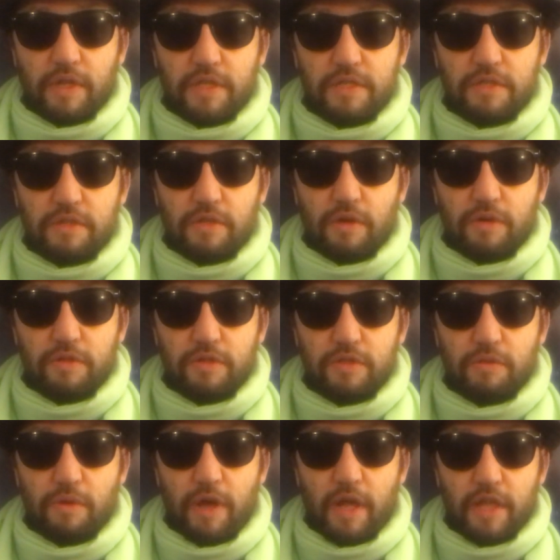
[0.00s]
at least those
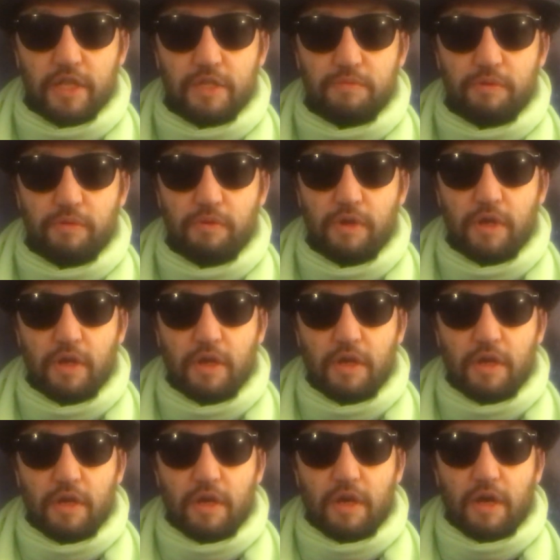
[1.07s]
who are eligible,
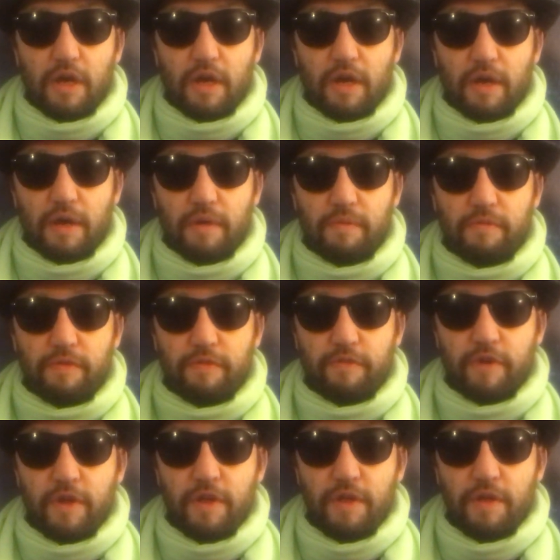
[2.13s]
for
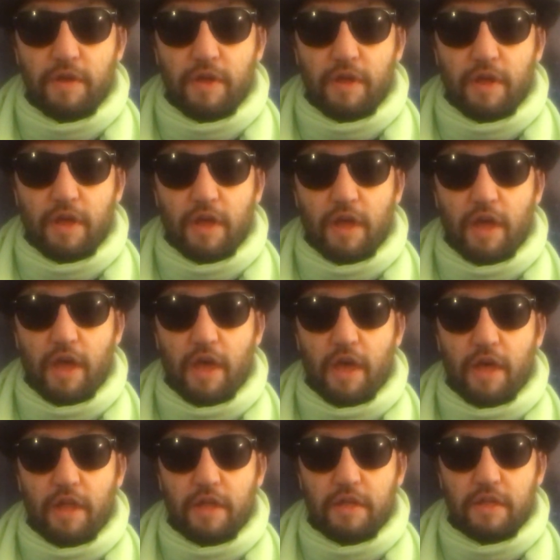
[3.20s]
free,
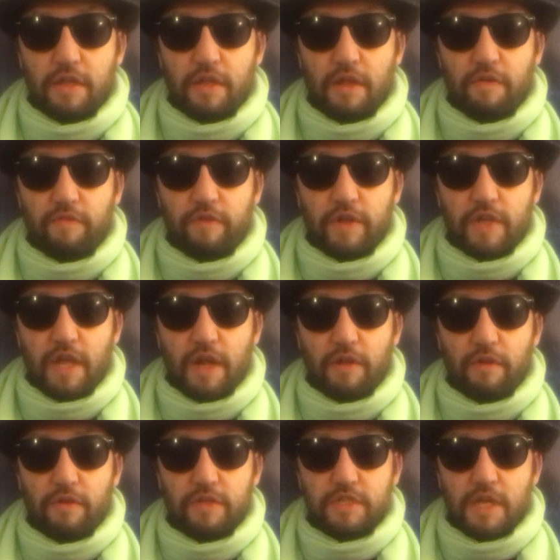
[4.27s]
and then free
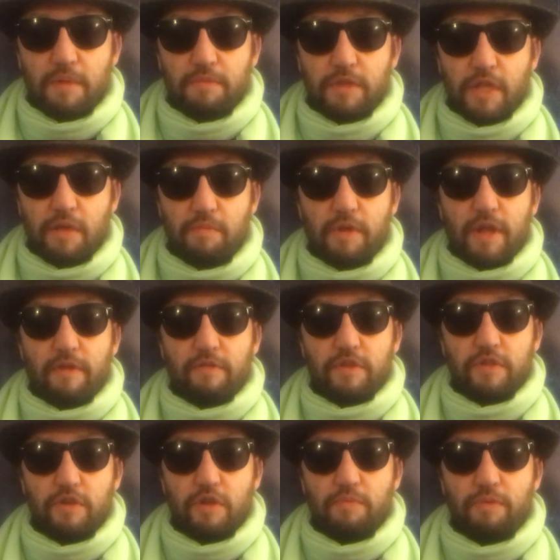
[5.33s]
downloads come to them. And after a
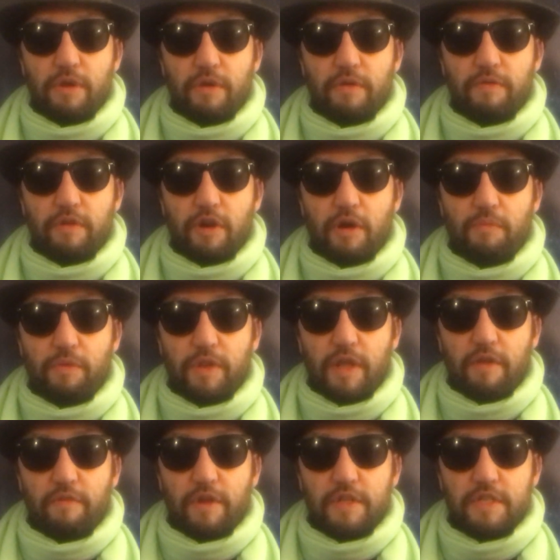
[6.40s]
certain period of time, when
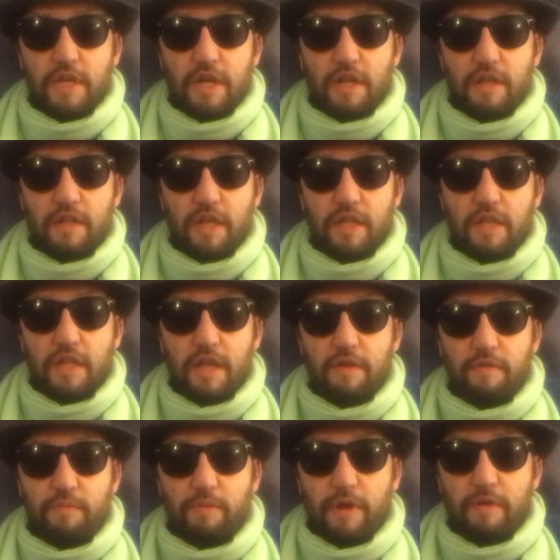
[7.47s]
that runs out, they then
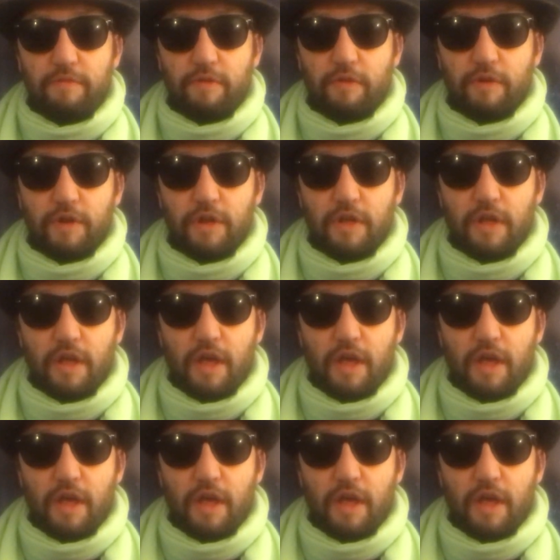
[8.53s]
have to pay for it.